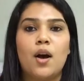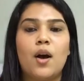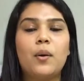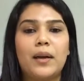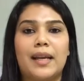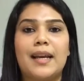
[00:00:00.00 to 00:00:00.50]

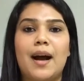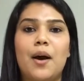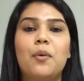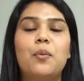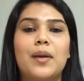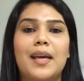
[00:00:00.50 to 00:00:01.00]
Okay,
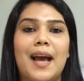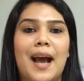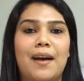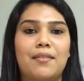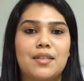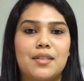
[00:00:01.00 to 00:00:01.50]
now we
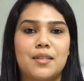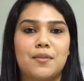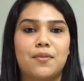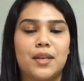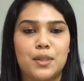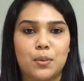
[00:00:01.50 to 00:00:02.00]
have this
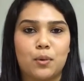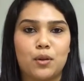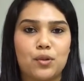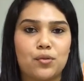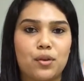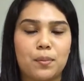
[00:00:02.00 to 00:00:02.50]
face
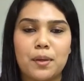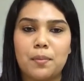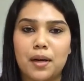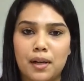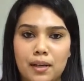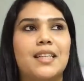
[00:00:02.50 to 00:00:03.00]
wash from
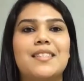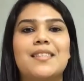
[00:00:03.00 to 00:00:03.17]
Himalaya. It's